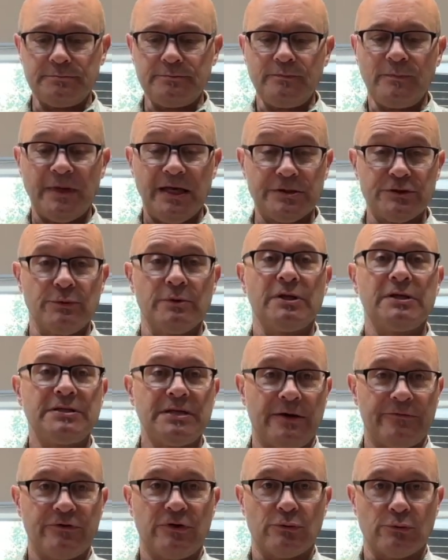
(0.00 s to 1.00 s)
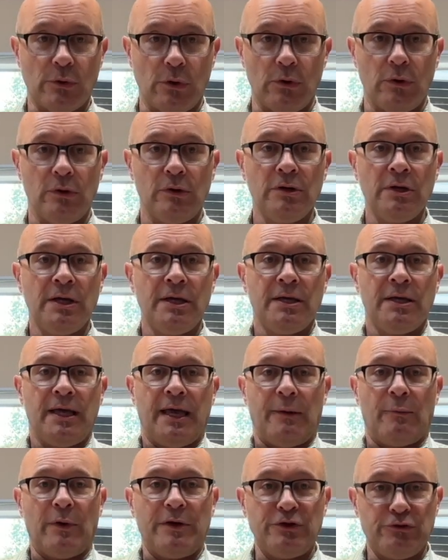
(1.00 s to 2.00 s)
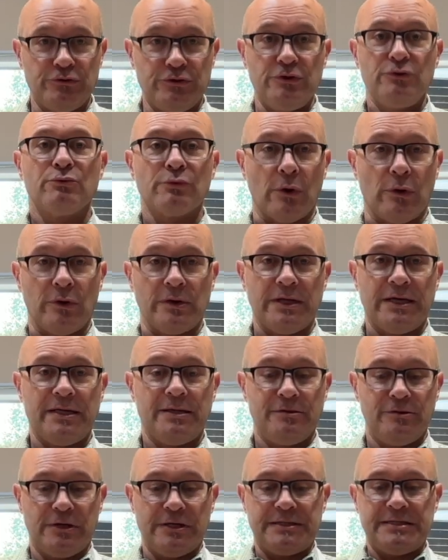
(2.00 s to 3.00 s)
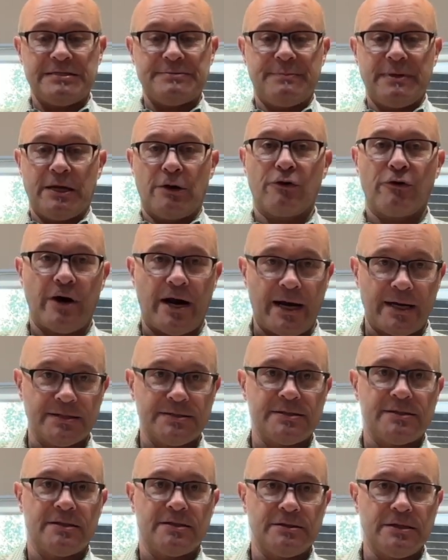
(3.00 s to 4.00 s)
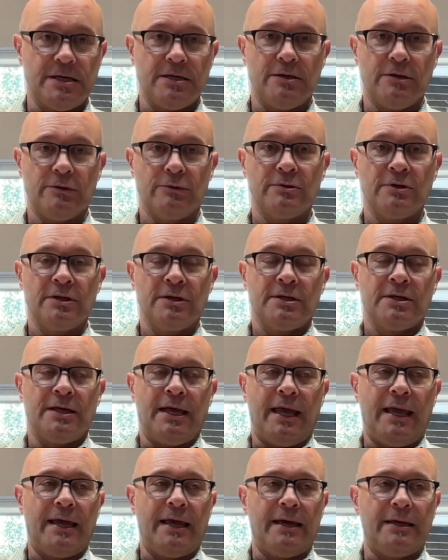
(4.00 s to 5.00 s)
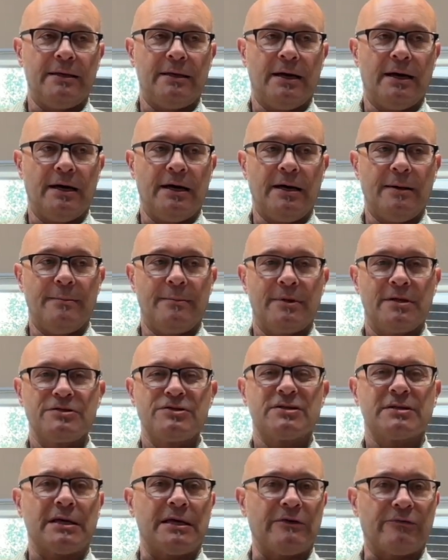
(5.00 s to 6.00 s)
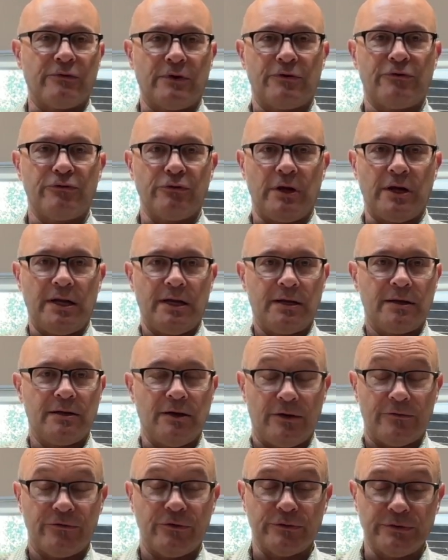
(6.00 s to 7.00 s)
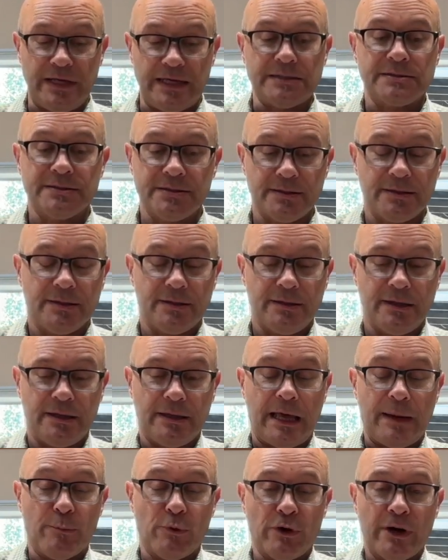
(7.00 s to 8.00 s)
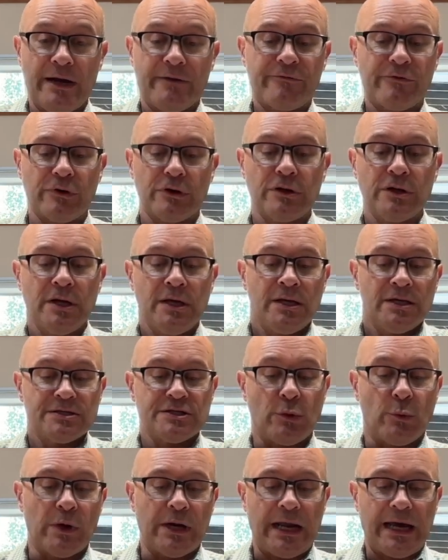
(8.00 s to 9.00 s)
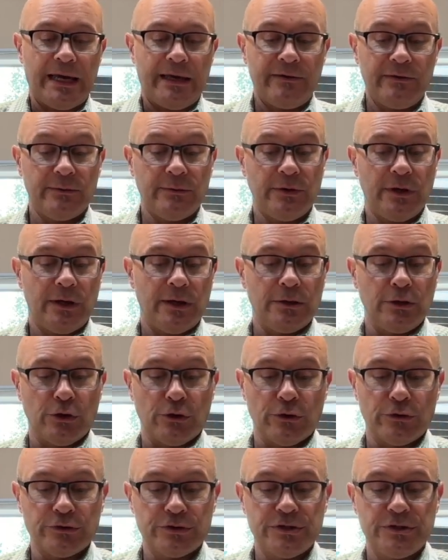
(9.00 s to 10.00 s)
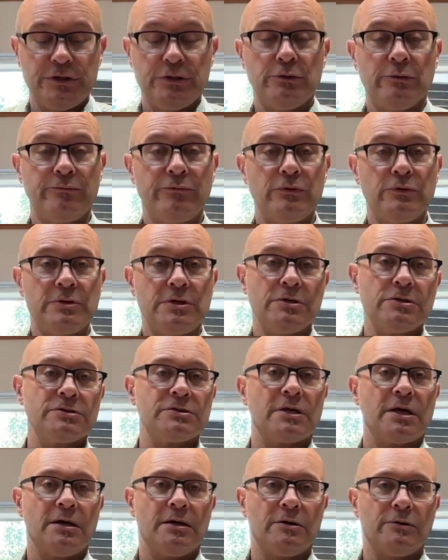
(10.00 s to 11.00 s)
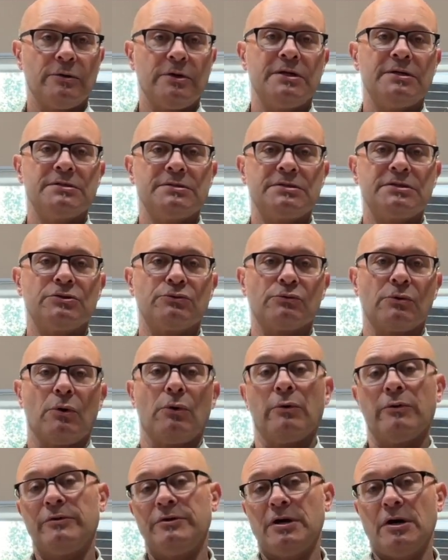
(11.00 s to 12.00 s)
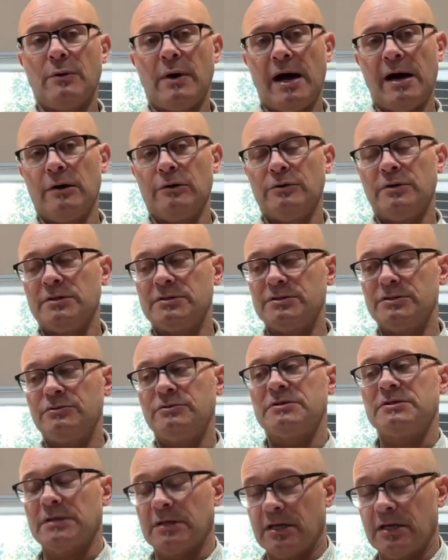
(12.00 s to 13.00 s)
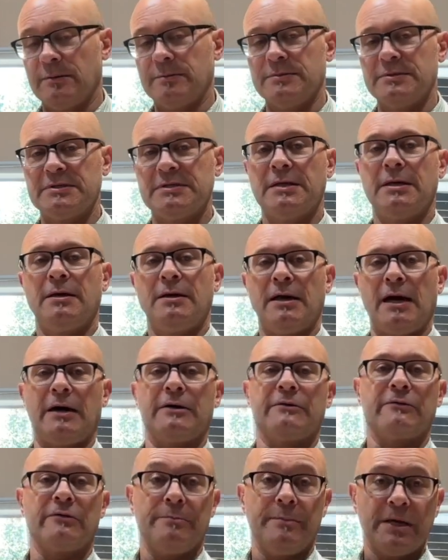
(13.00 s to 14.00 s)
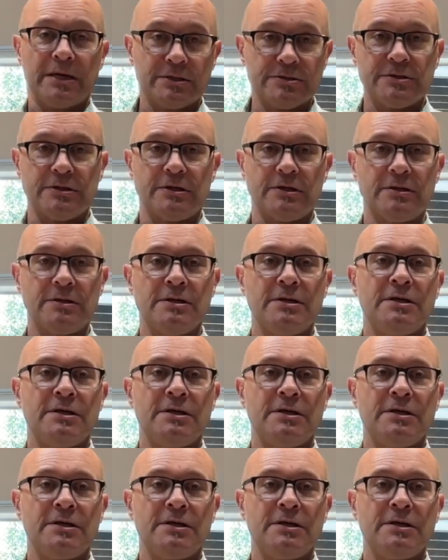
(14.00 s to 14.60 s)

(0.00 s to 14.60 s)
it's really tough to roll. And when you do roll it, you get these big cracks in the dough, and it's just kind of frustrating. It also takes a lot more effort. So what I learned to do a few years ago is to roll the dough out as soon as it comes out of the mixer,